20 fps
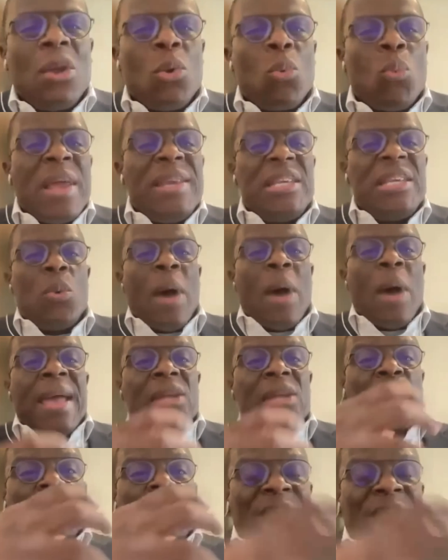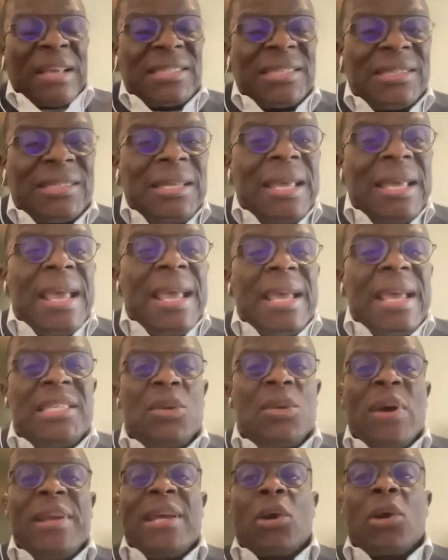when they were in university is
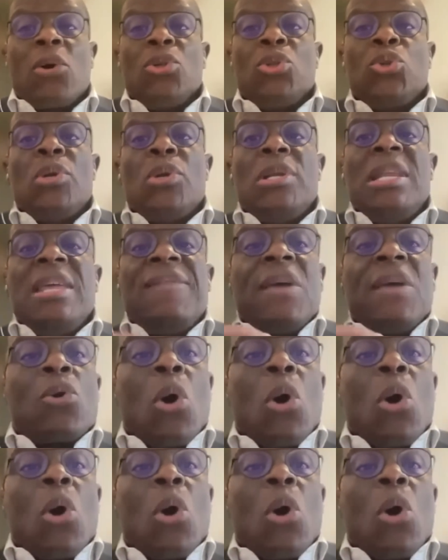the way they're going to live a